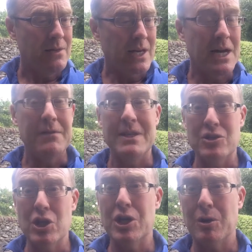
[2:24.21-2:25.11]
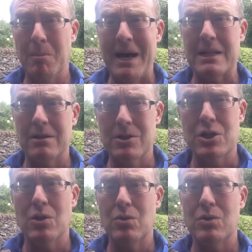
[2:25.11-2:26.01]
kind of internal battle,
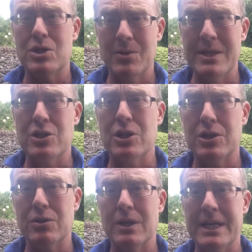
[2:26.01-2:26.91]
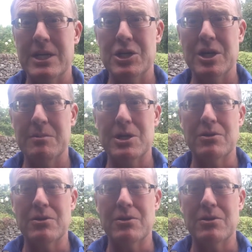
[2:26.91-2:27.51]
so internal leadership.